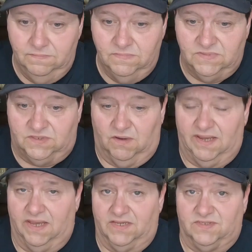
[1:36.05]
So I
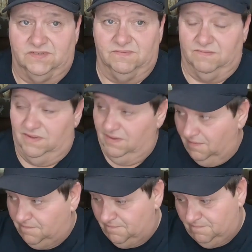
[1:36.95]
guess
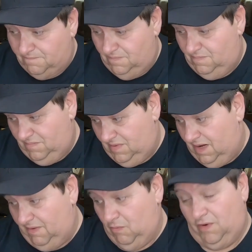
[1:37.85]
if
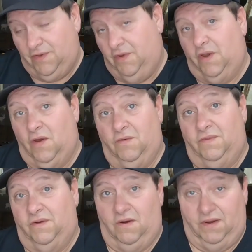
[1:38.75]
everywhere you go
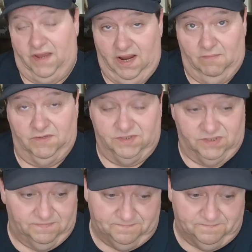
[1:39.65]
there are cameras,